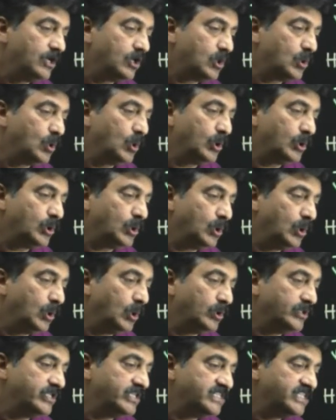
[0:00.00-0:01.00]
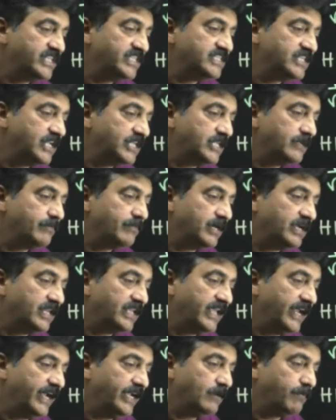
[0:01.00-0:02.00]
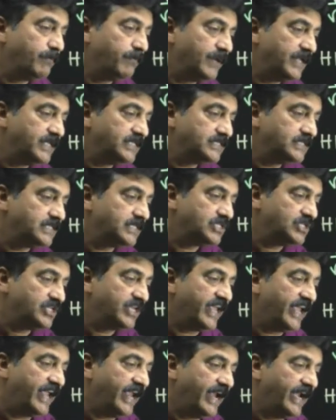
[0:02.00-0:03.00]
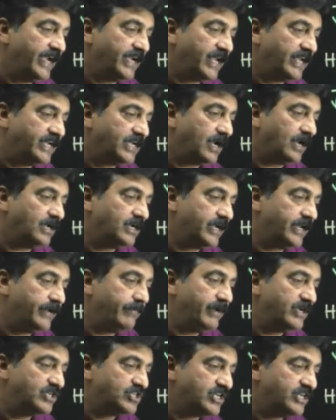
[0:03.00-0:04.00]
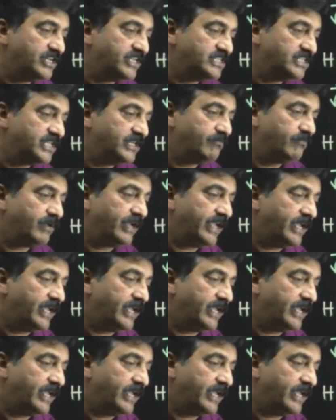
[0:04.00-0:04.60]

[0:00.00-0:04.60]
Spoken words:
root 2. This is nothing but ket plus state. I already mentioned this in